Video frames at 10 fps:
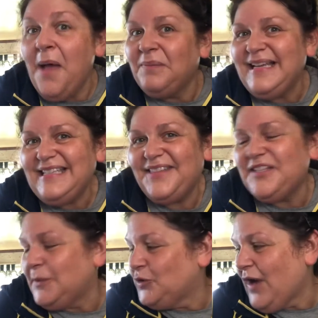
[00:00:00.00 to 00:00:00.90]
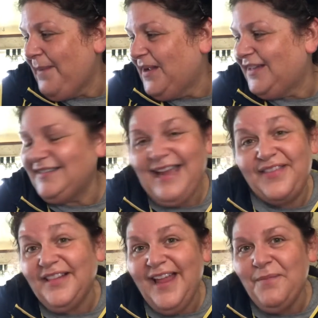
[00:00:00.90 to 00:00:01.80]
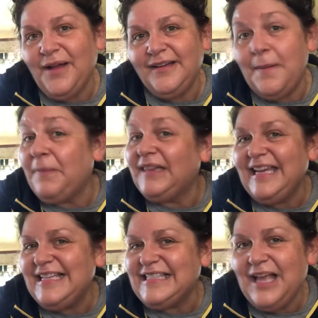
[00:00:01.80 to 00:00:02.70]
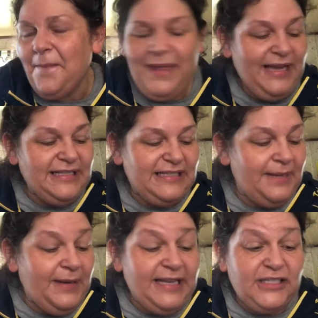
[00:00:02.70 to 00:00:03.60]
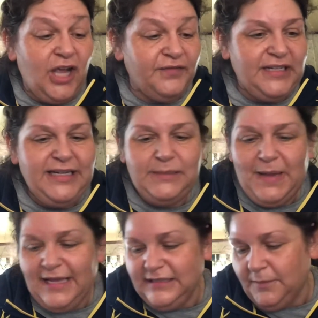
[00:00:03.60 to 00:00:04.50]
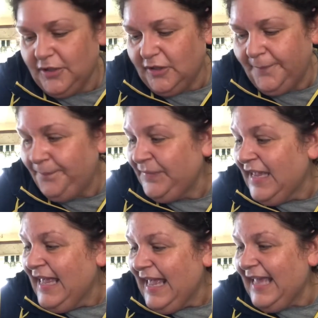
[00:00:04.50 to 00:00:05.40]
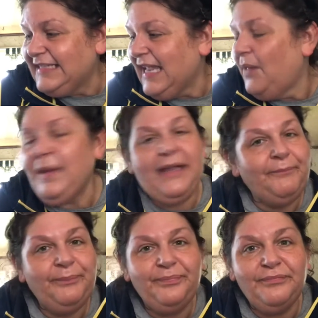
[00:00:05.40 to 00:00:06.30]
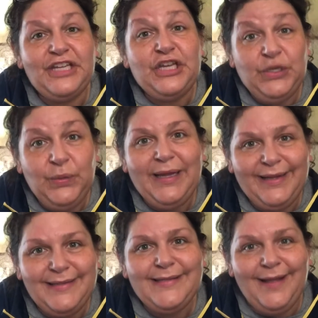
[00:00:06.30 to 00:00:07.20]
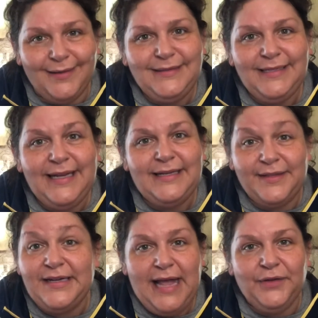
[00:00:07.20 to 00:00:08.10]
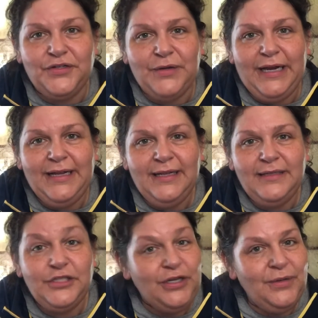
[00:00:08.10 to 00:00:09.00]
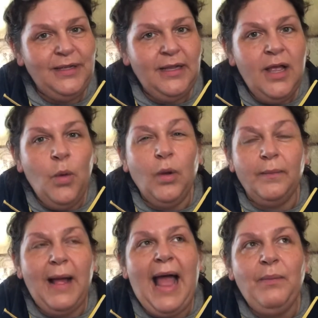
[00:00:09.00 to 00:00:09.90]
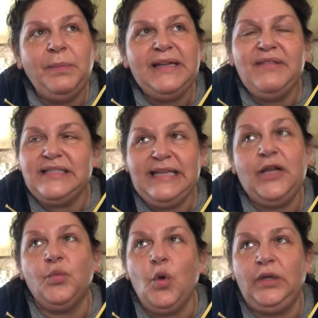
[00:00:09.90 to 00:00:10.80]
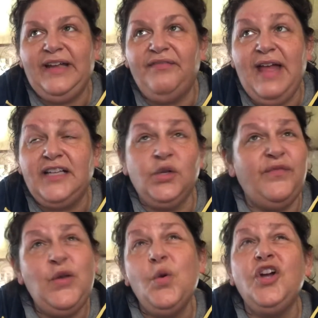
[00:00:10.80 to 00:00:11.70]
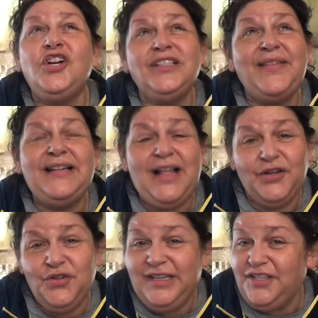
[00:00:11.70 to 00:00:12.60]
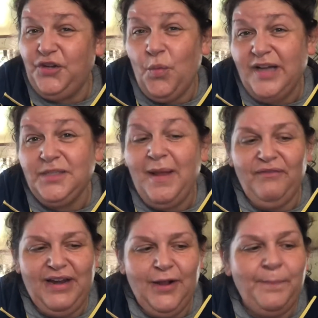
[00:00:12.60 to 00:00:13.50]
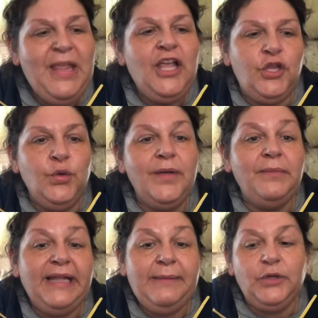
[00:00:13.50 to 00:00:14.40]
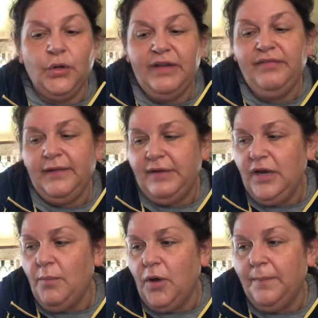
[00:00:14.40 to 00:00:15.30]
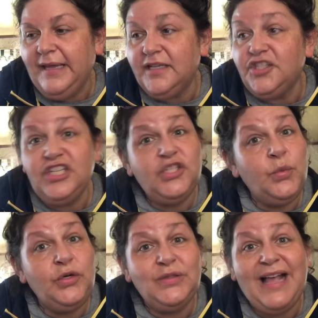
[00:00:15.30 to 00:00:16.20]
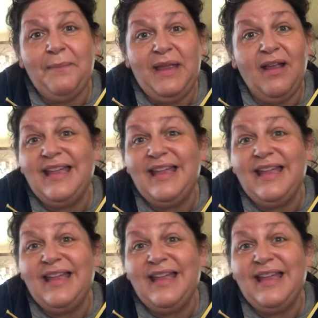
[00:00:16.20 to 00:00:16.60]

please hit the subscribe button and the like button, and please come back and see me as often as possible. And tell me, do you get sucked into the Dollar Tree? Do you? Well, I believe this is like a rolling effect. So if you weren't hooked on the Dollar Tree until you watched my video, you can blame Lori Fluffy No Mo, because she's the one who's got me